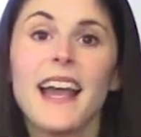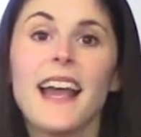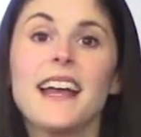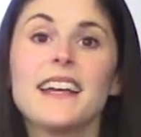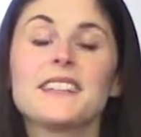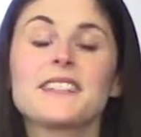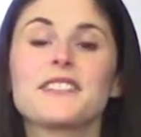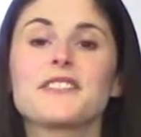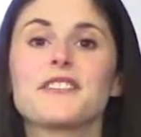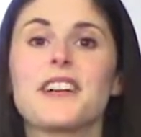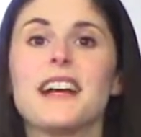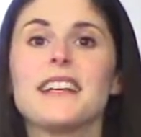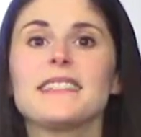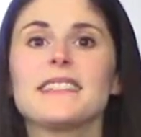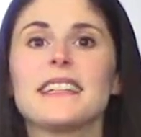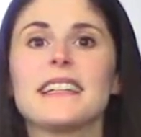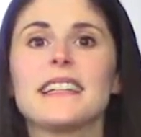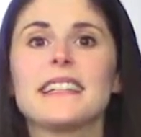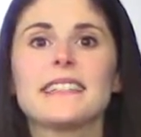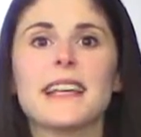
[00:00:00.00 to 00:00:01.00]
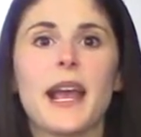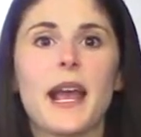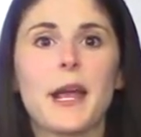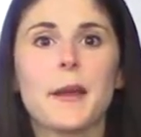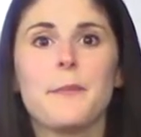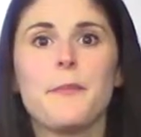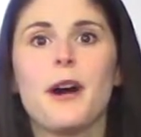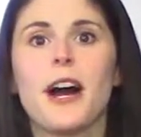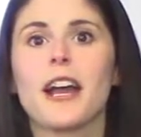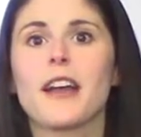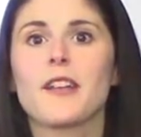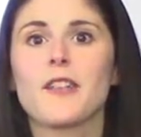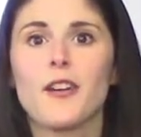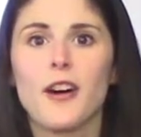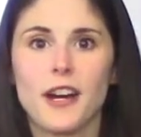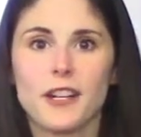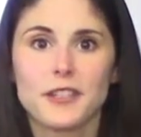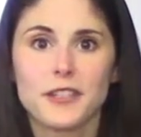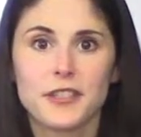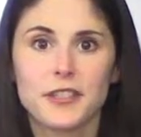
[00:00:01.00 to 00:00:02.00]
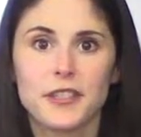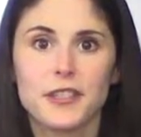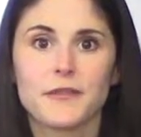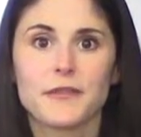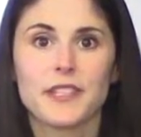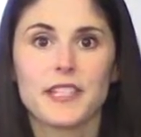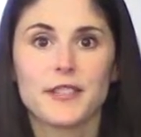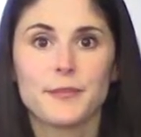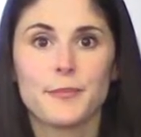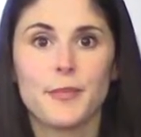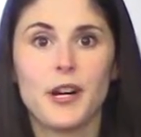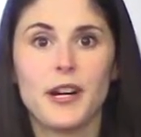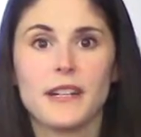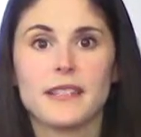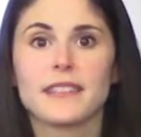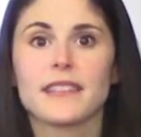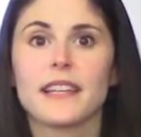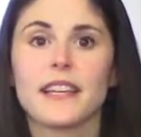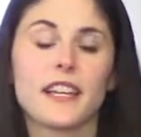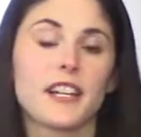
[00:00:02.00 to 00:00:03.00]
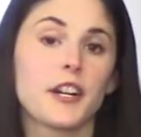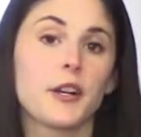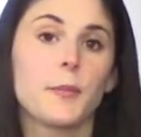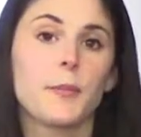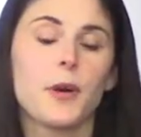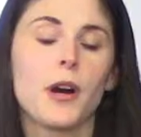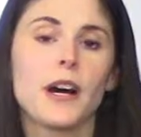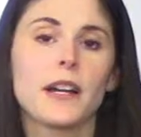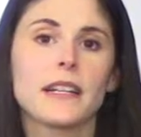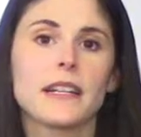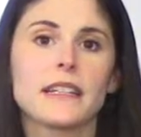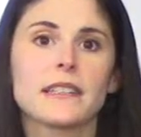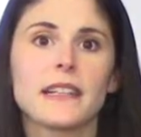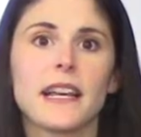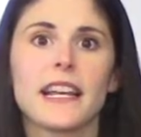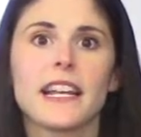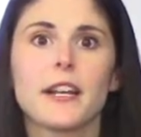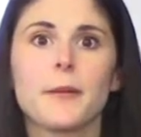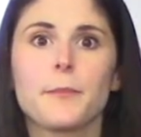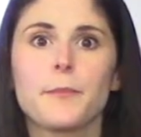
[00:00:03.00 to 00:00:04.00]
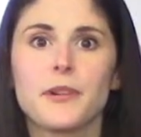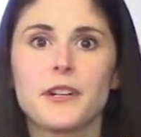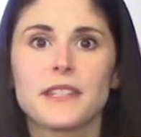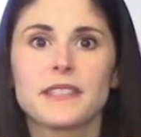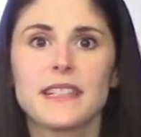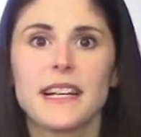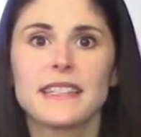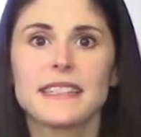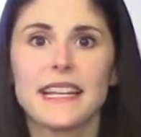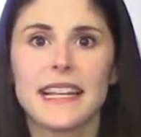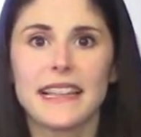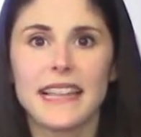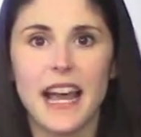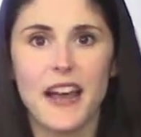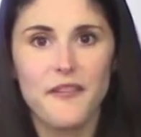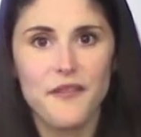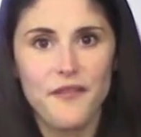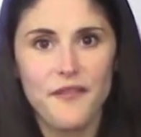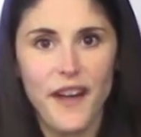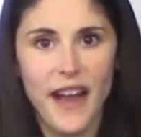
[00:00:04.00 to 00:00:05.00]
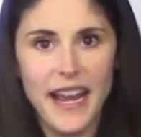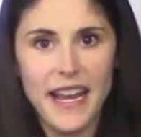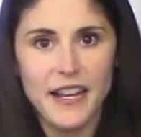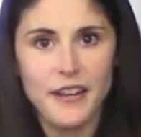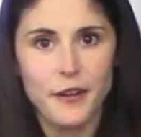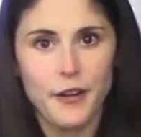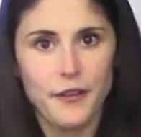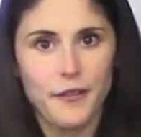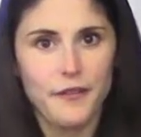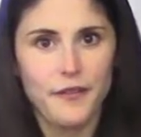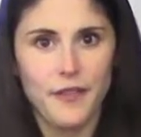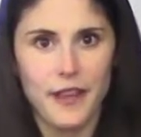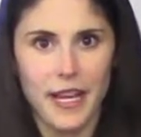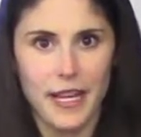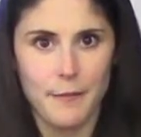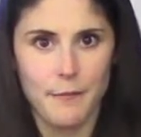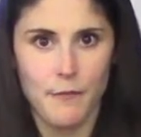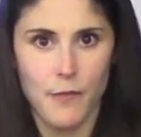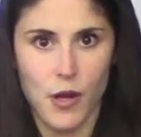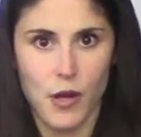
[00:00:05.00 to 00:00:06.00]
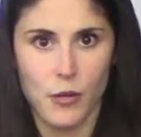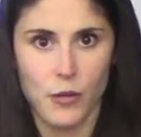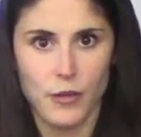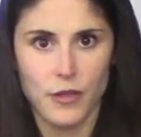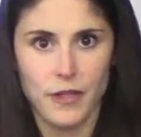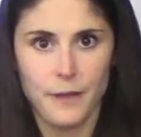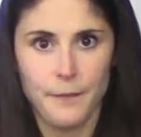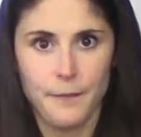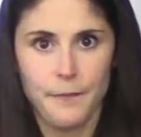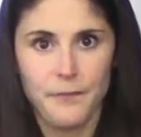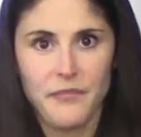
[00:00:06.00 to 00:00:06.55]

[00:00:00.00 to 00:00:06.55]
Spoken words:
Stress is a biological response in our bodies, and it puts us in that fight or flight mode.